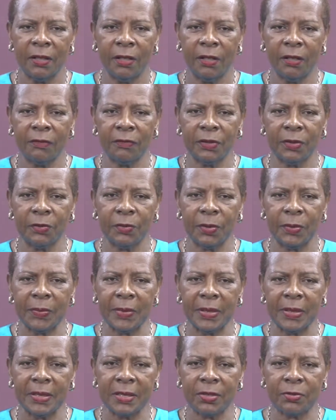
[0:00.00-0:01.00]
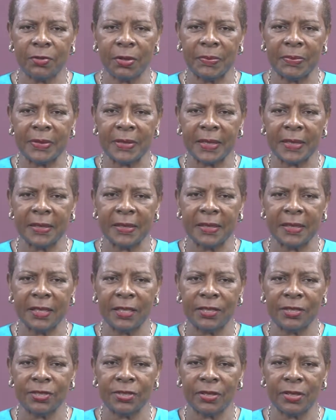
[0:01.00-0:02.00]
of the women's
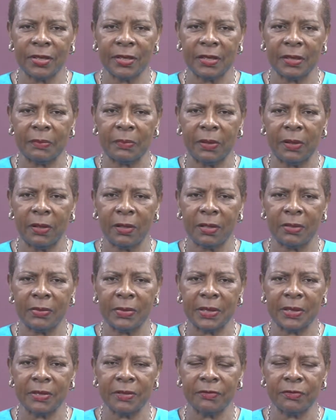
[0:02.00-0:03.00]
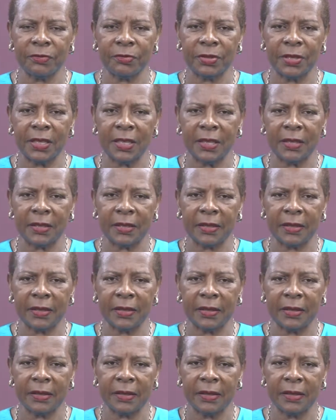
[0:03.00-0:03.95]
representation in the Parliament of Grenada.